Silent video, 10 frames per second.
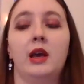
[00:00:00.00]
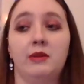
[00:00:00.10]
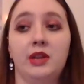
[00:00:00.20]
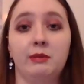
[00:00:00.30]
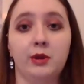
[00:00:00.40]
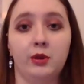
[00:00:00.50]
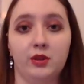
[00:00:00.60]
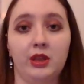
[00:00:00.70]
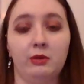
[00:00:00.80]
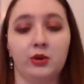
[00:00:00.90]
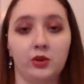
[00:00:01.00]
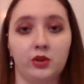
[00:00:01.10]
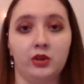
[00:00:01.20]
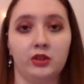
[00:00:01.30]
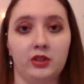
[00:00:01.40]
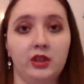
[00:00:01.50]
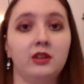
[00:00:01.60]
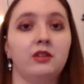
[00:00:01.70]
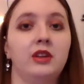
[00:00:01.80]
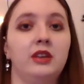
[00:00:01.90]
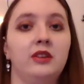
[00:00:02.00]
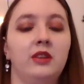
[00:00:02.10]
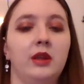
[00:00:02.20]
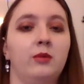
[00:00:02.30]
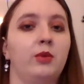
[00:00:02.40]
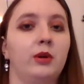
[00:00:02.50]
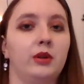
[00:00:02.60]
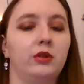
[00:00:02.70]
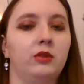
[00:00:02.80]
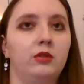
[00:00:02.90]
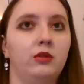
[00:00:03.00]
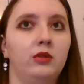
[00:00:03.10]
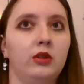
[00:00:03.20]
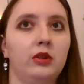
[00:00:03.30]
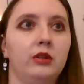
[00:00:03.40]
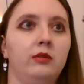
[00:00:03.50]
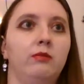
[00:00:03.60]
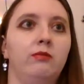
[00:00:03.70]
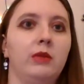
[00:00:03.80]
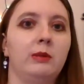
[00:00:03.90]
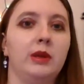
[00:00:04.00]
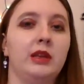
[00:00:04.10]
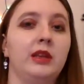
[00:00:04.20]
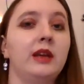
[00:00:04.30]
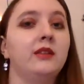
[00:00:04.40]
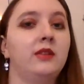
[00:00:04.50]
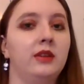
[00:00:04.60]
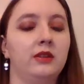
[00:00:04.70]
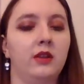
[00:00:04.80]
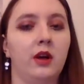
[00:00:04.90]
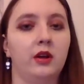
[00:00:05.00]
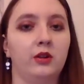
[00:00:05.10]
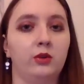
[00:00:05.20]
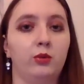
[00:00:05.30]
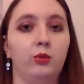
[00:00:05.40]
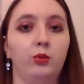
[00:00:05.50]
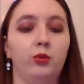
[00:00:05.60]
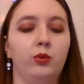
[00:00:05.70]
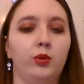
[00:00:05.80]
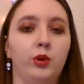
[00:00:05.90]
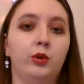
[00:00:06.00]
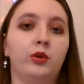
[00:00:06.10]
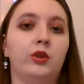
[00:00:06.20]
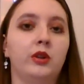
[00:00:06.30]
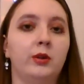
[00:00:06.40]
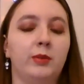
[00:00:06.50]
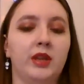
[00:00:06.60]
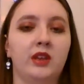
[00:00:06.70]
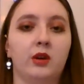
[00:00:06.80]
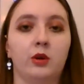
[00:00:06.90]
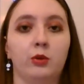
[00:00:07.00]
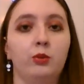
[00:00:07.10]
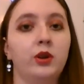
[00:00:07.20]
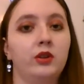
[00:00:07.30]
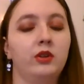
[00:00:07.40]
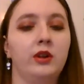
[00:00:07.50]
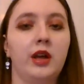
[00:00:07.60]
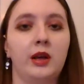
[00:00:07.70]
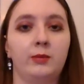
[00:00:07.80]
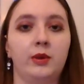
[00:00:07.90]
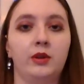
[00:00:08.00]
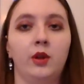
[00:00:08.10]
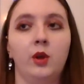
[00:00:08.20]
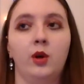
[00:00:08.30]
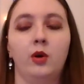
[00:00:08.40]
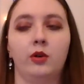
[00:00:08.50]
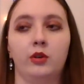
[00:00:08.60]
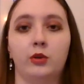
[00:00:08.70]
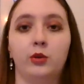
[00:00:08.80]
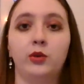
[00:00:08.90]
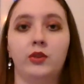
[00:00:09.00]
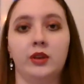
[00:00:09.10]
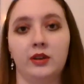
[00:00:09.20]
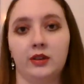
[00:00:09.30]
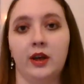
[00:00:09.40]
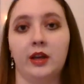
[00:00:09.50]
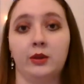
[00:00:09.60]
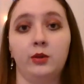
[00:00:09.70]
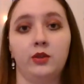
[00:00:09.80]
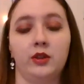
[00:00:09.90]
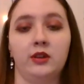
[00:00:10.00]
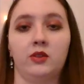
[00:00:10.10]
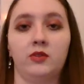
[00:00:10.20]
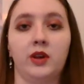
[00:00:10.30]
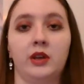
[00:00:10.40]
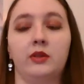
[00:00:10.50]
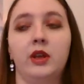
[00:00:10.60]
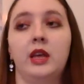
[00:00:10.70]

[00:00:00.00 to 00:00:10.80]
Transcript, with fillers: I mean, even though they were good theories and probably good maybe guesses on who could it be or what could happen or who's going to die, who's going to survive,